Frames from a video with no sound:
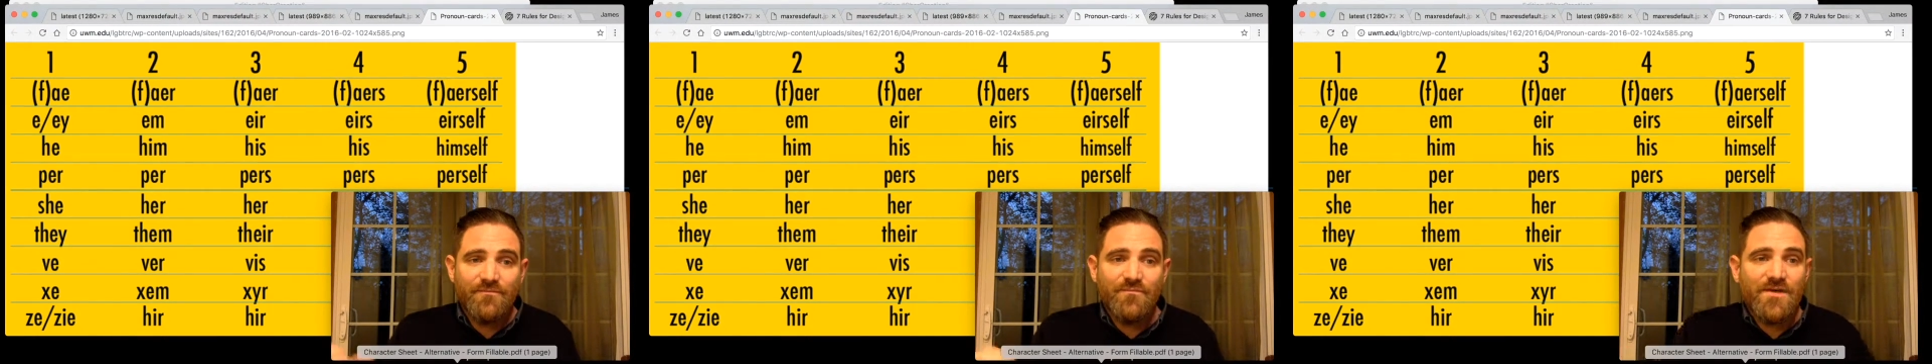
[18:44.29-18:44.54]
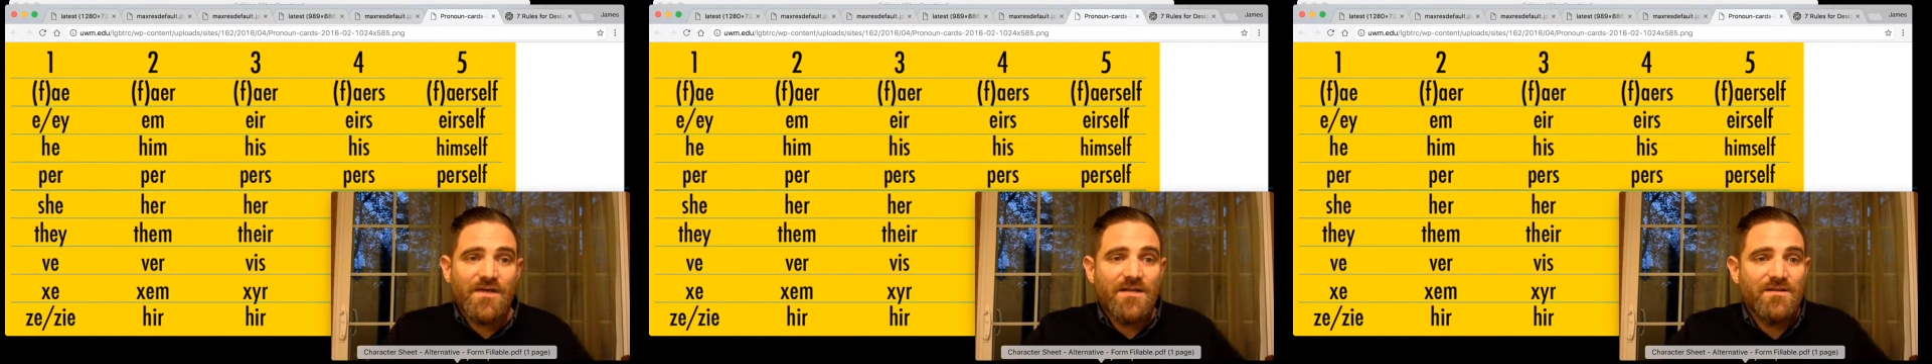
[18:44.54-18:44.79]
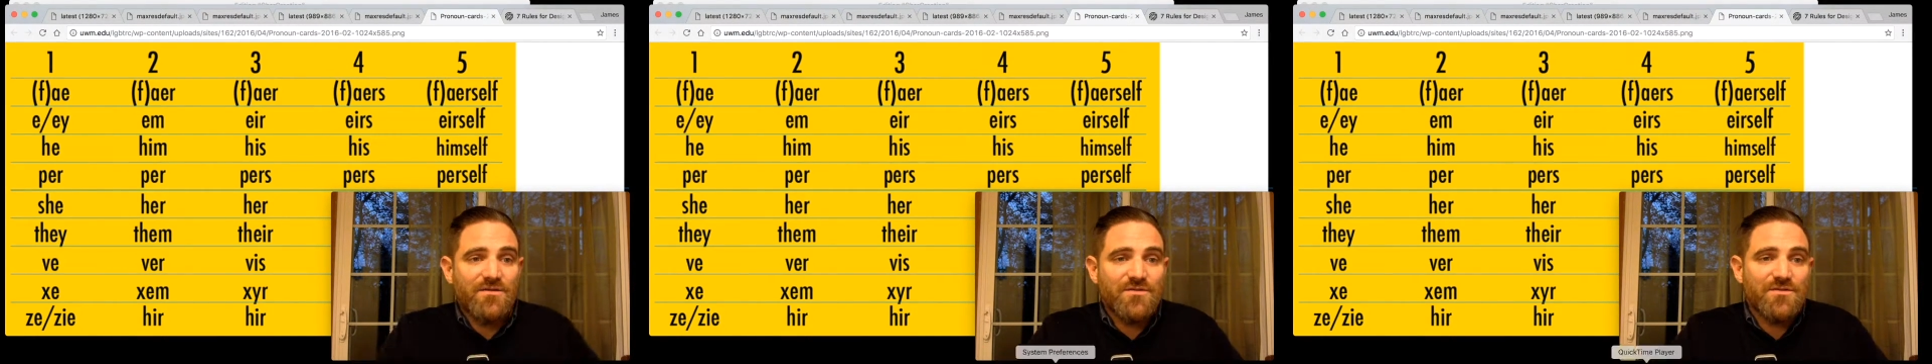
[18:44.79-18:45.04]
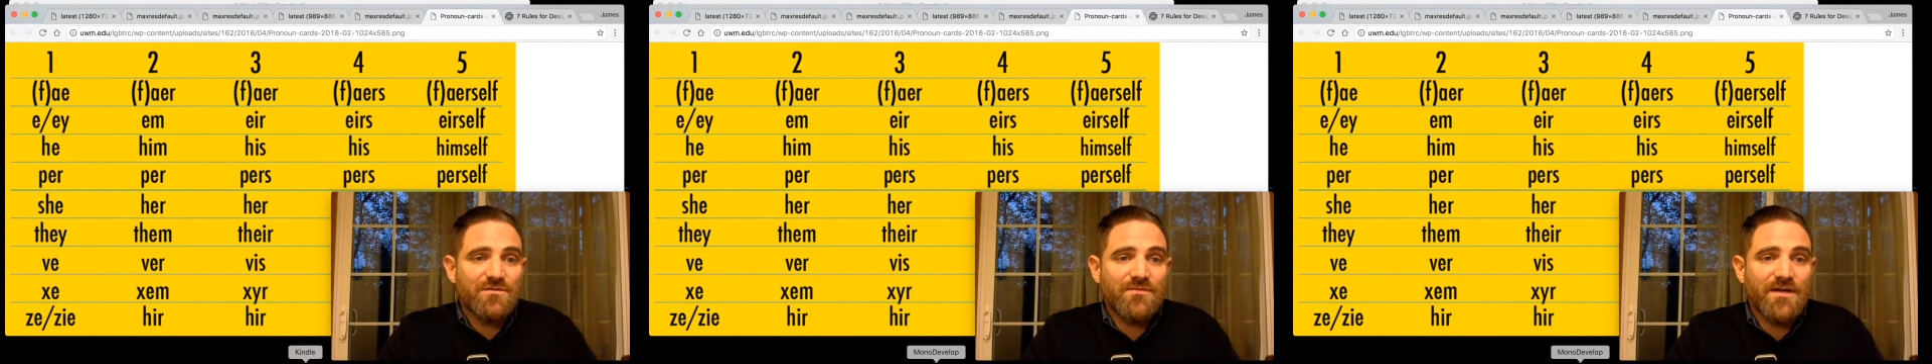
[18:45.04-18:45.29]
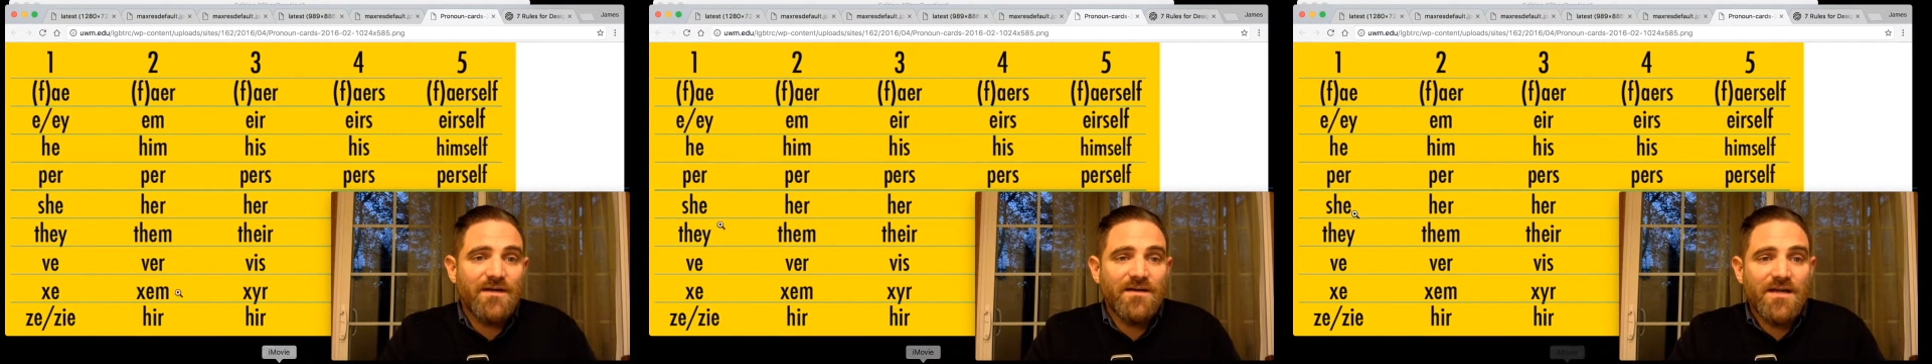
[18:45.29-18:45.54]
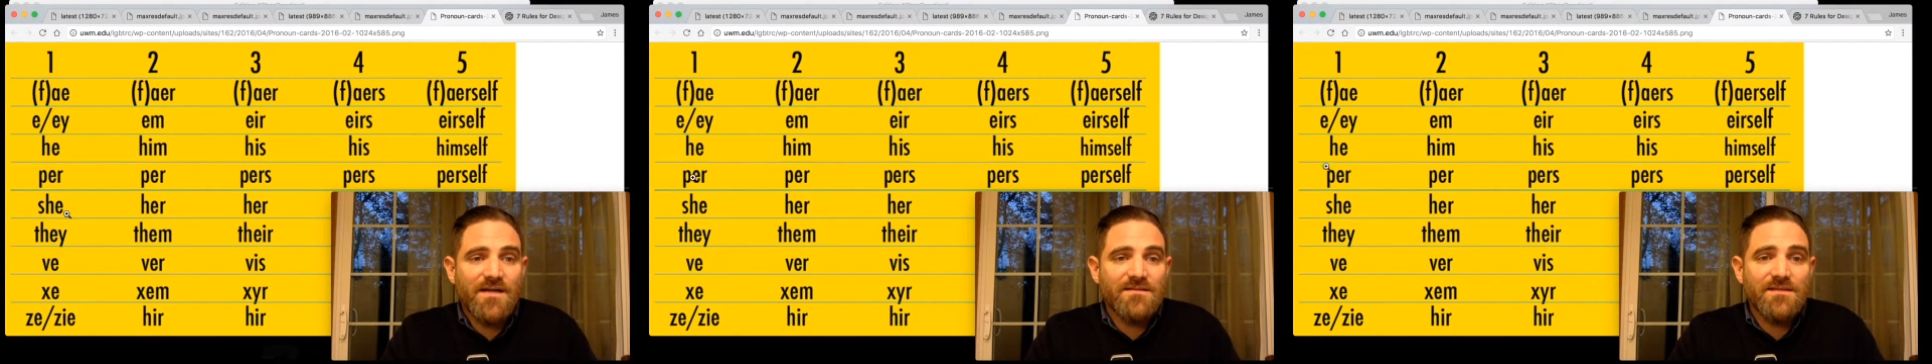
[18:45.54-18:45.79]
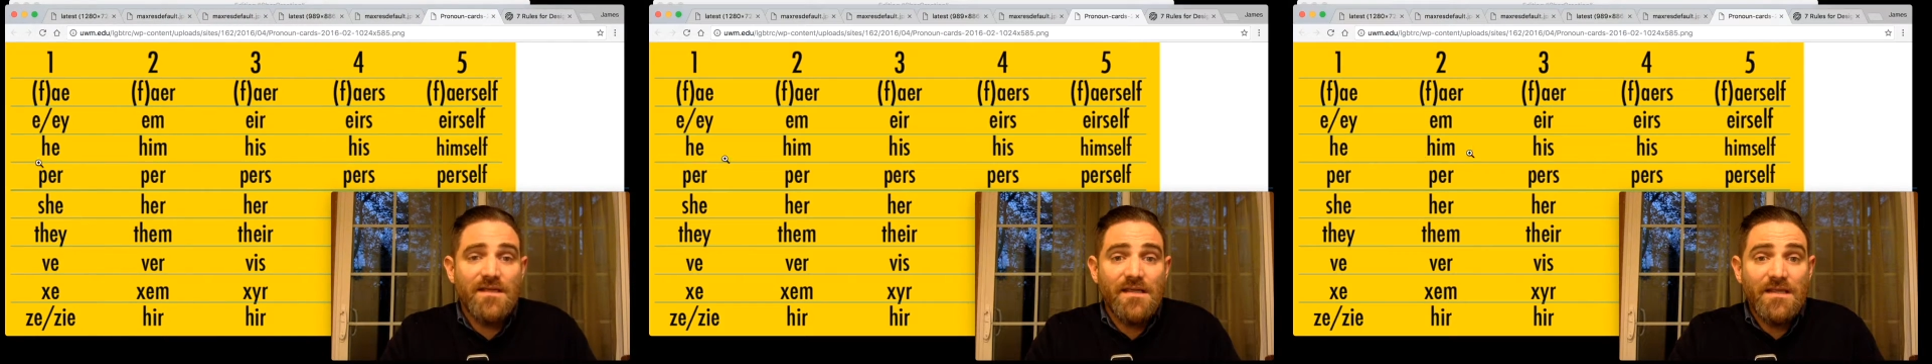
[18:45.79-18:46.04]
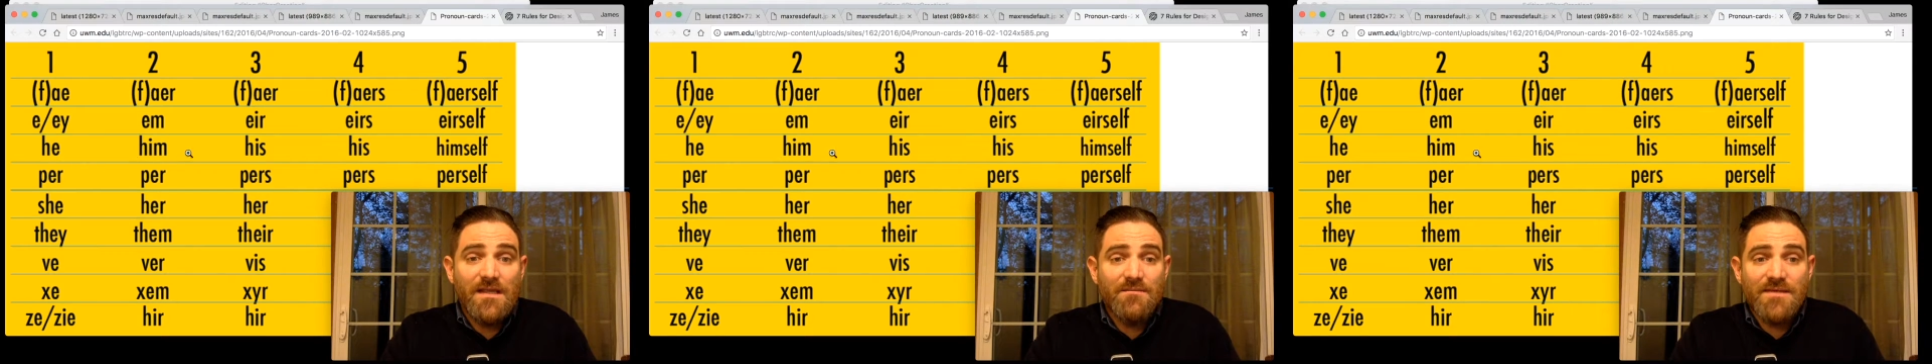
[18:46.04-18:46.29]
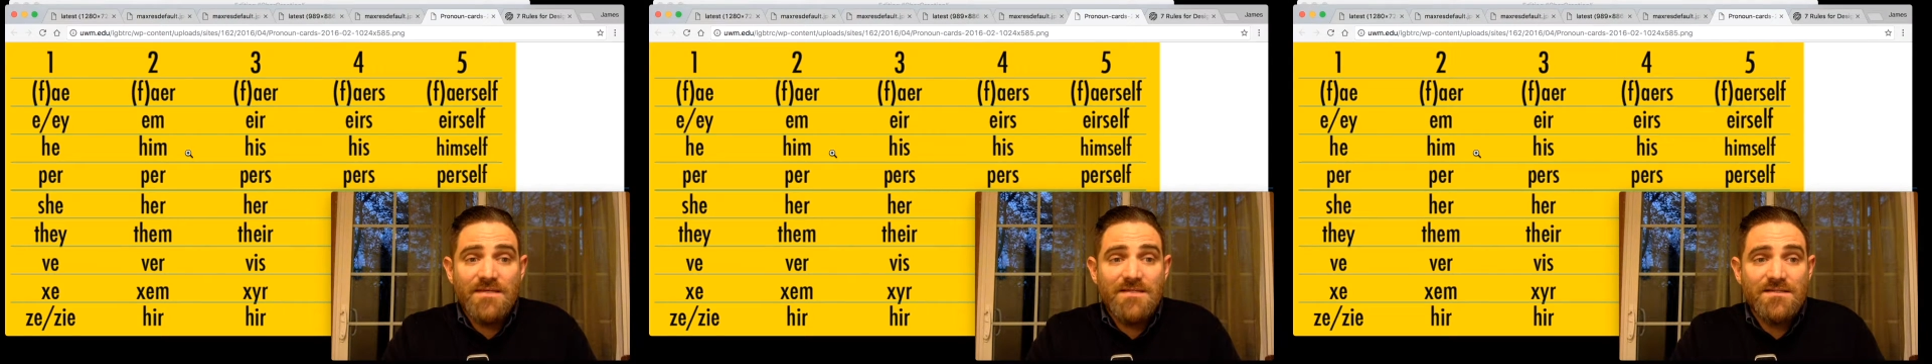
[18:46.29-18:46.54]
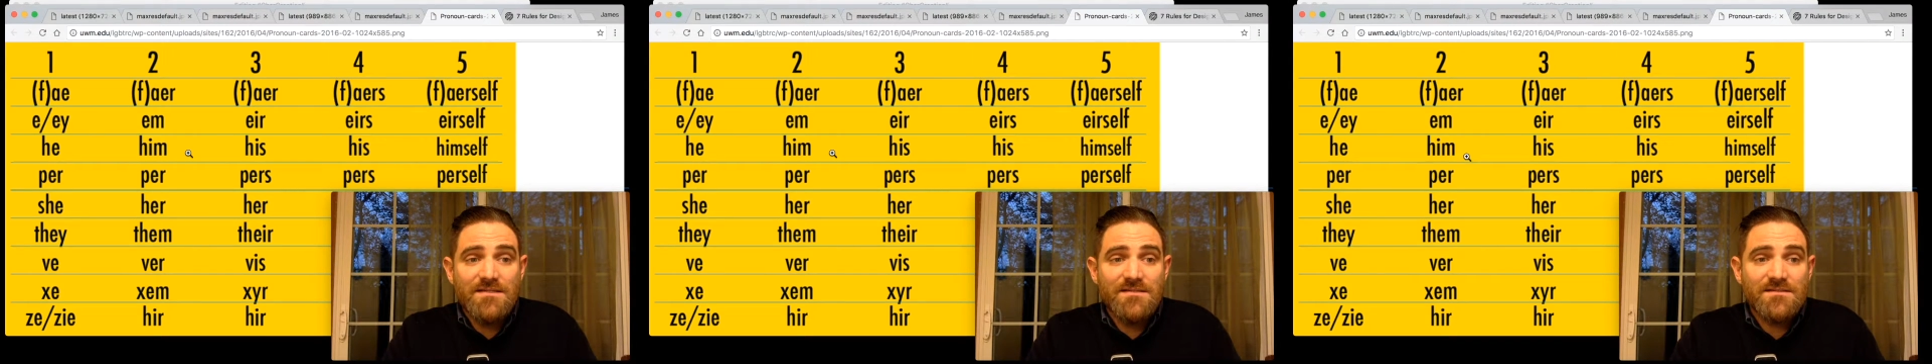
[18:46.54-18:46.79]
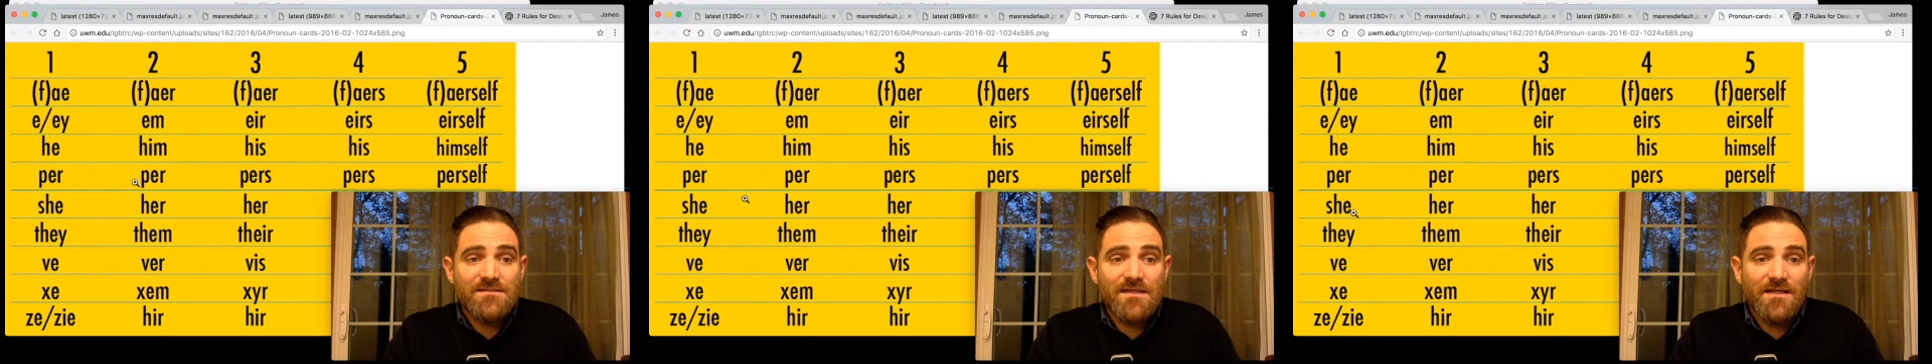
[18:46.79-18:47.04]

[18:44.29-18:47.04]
but you should recognize he, him, his,